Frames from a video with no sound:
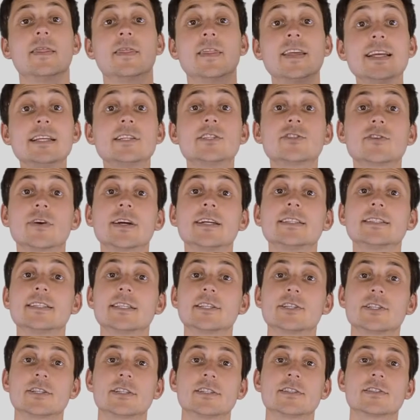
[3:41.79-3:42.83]
These
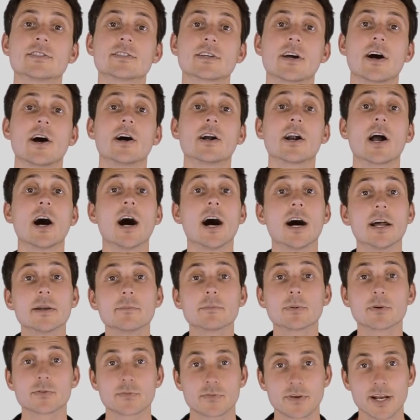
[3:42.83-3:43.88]
transitions are
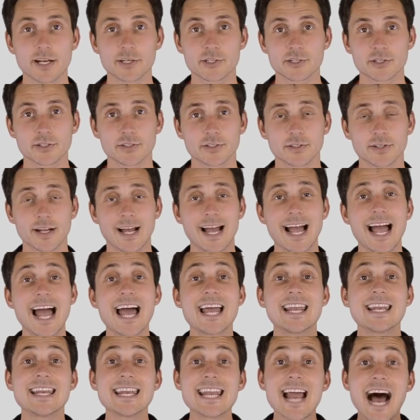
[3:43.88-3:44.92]
unprofessional
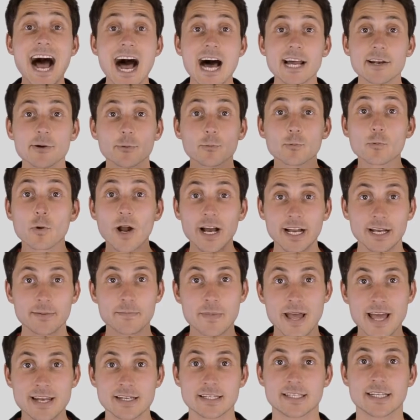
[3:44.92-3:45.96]
and not
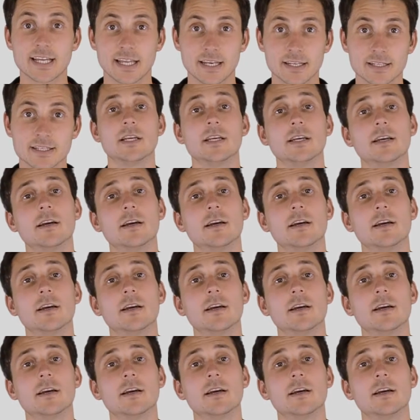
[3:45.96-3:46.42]
recommended.